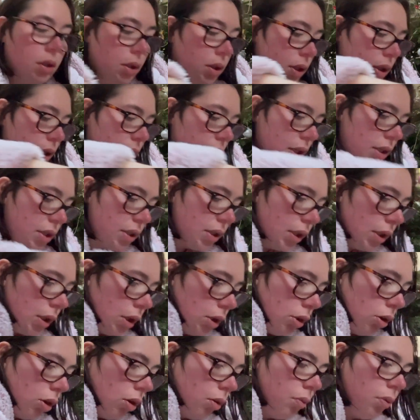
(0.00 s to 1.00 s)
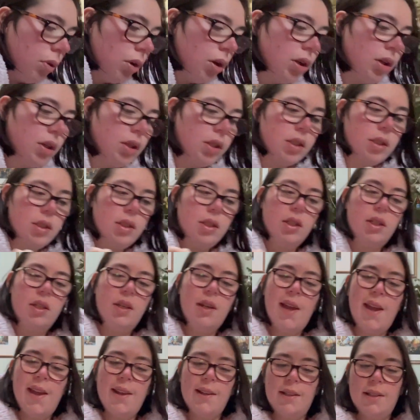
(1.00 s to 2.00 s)
The next thing I got was the
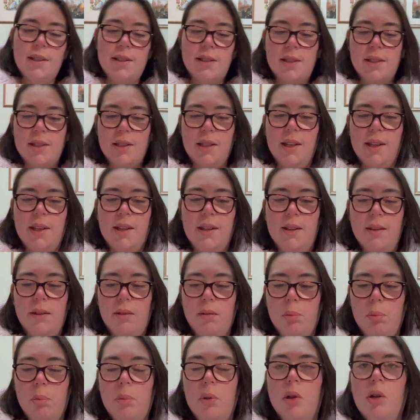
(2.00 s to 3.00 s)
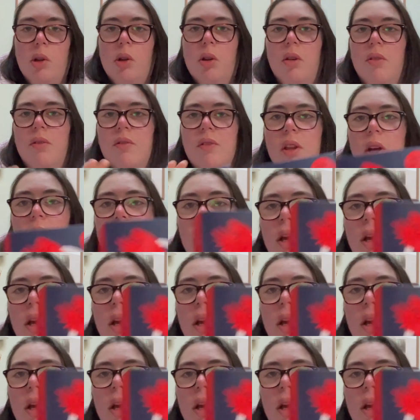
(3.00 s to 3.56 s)
next book of the